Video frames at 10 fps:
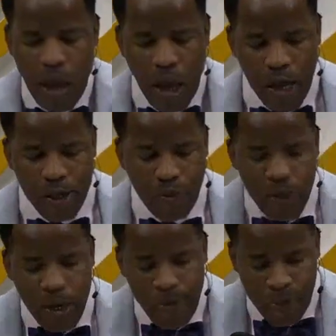As
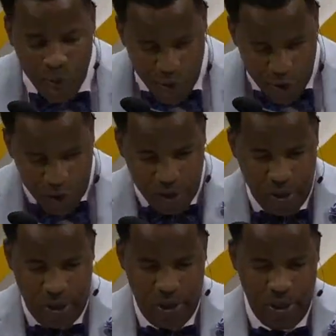we approach
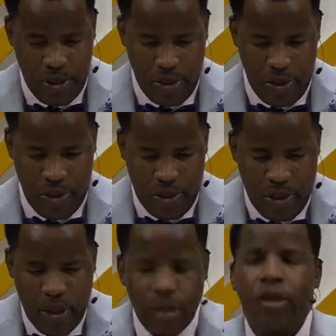
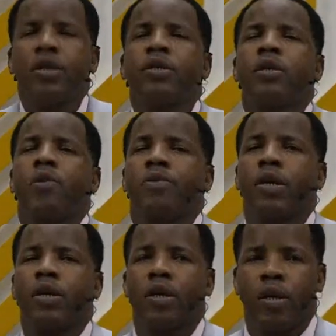this
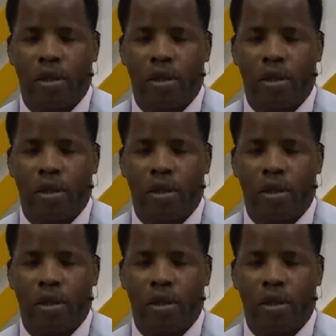subject,